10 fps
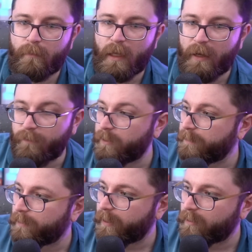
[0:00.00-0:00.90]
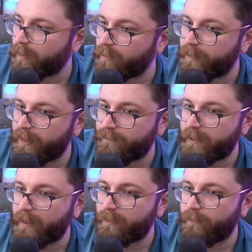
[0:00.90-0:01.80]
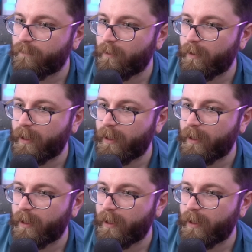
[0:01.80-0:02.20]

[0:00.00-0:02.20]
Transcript: I've only played a little bit of Diablo 4,